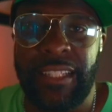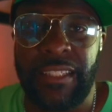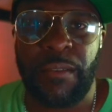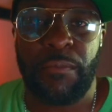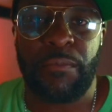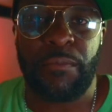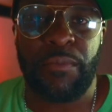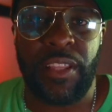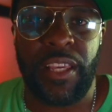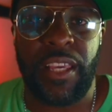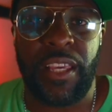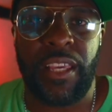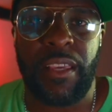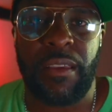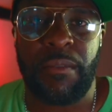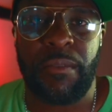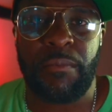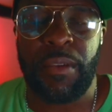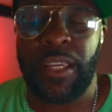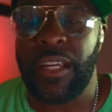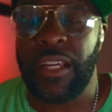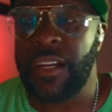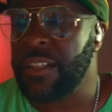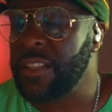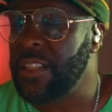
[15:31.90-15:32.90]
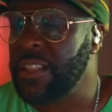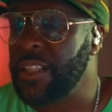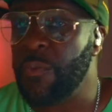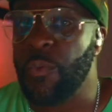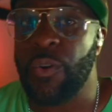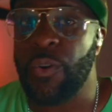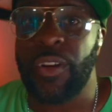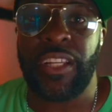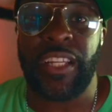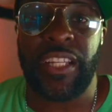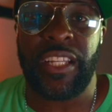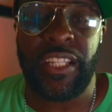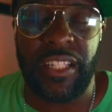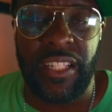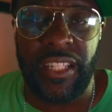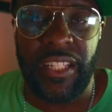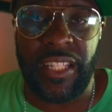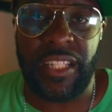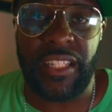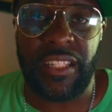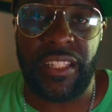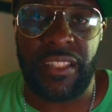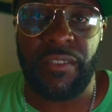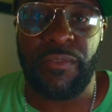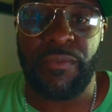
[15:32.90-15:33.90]
something because they want to
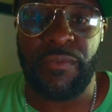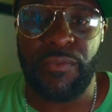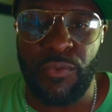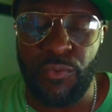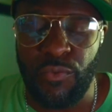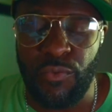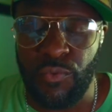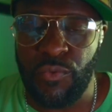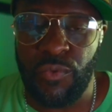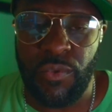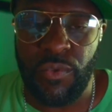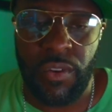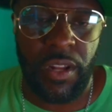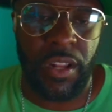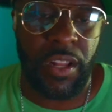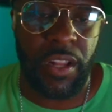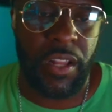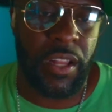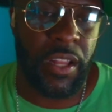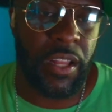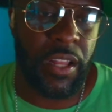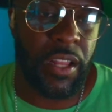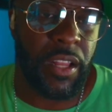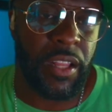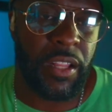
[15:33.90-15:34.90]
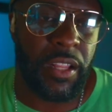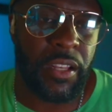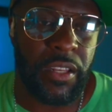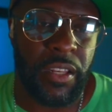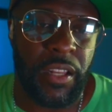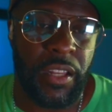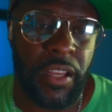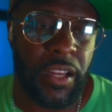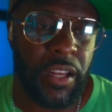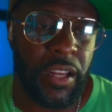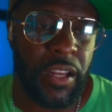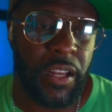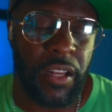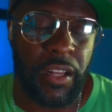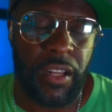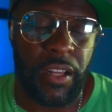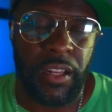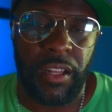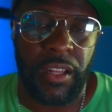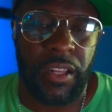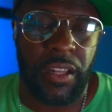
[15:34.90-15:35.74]
exist through the